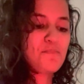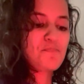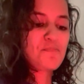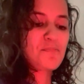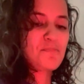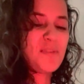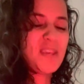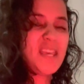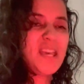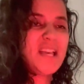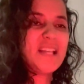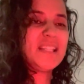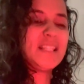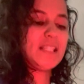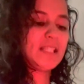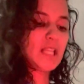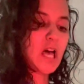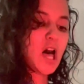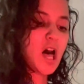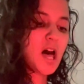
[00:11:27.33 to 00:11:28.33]
because
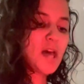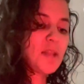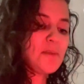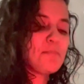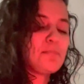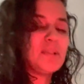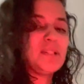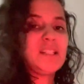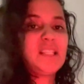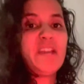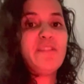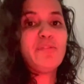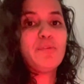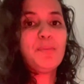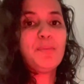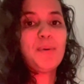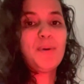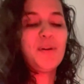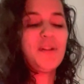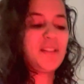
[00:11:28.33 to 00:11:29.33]
it's
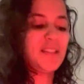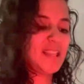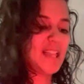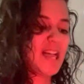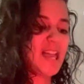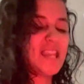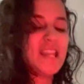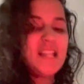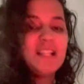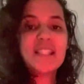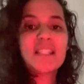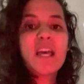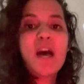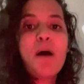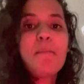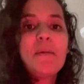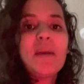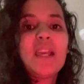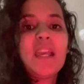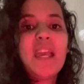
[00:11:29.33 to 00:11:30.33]
unbelievable. And it's
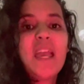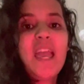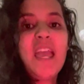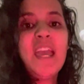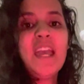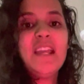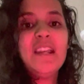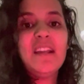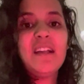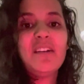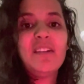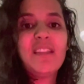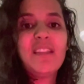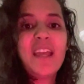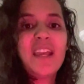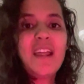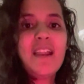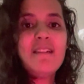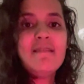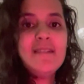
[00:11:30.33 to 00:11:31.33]
coming in
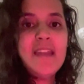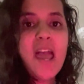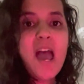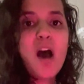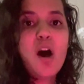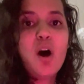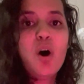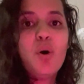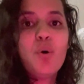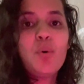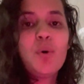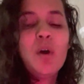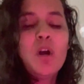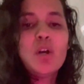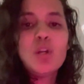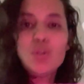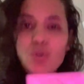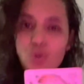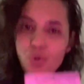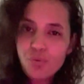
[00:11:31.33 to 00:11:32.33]
like now.
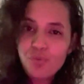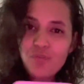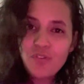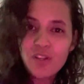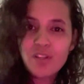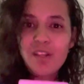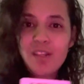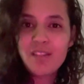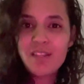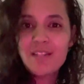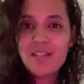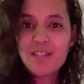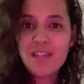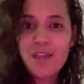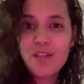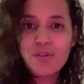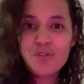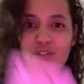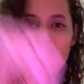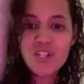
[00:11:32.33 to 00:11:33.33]
You're feeling these
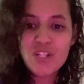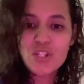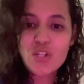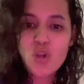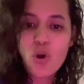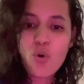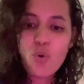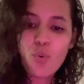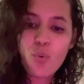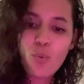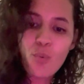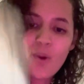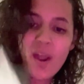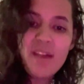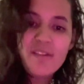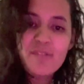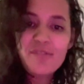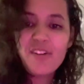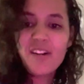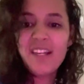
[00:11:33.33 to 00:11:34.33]
energies
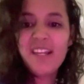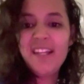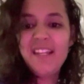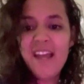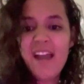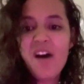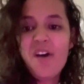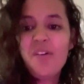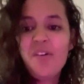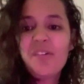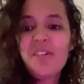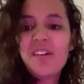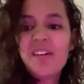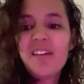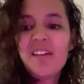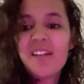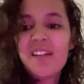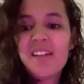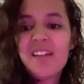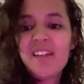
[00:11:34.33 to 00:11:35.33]
right fucking now.
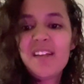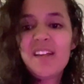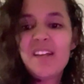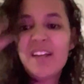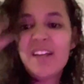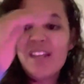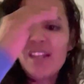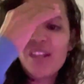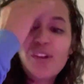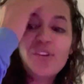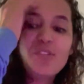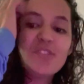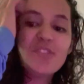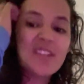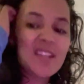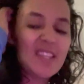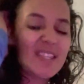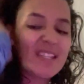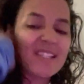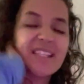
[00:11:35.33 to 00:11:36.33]
You're
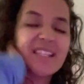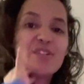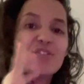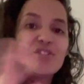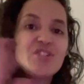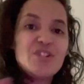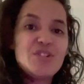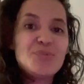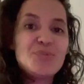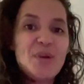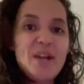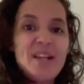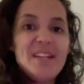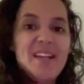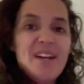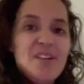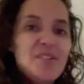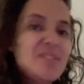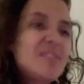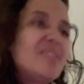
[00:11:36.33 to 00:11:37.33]
feeling these energies right
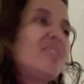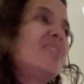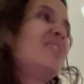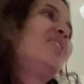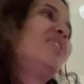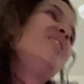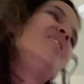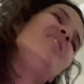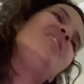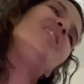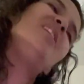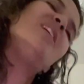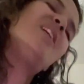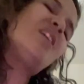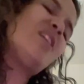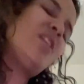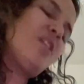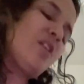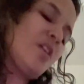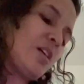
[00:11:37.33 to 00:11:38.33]
now.
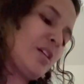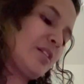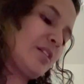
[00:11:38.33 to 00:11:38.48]
Ugh.